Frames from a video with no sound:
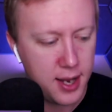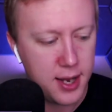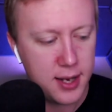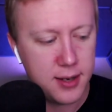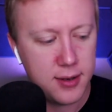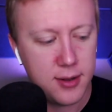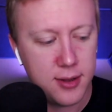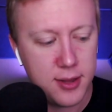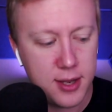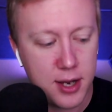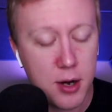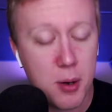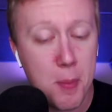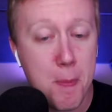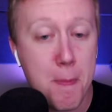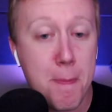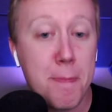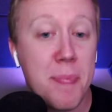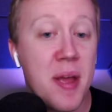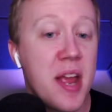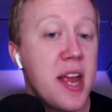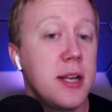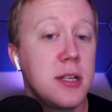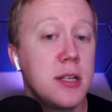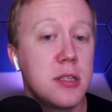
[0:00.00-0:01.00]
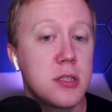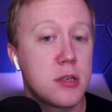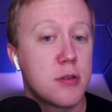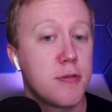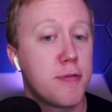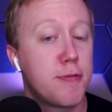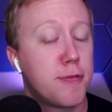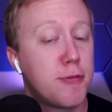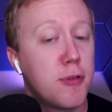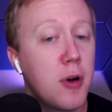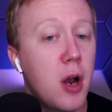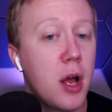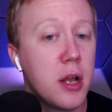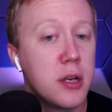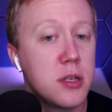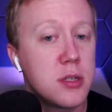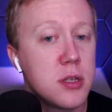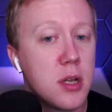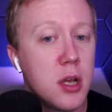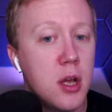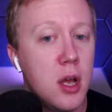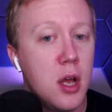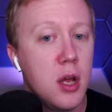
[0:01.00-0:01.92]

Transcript: and their base front